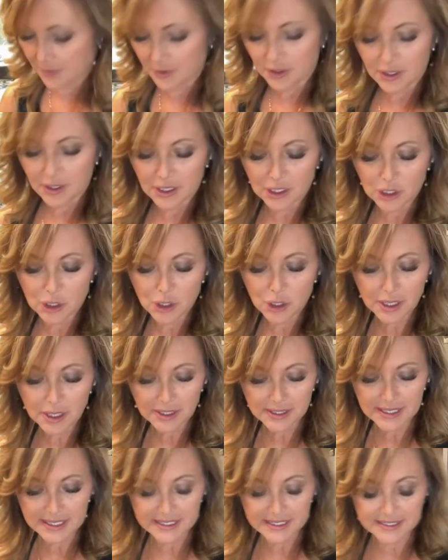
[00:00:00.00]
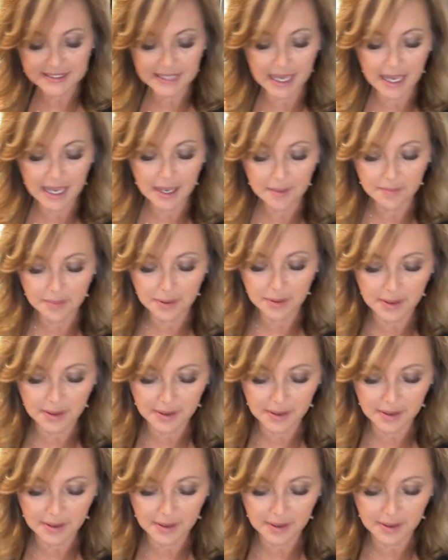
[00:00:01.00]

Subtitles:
we're going to cook these up.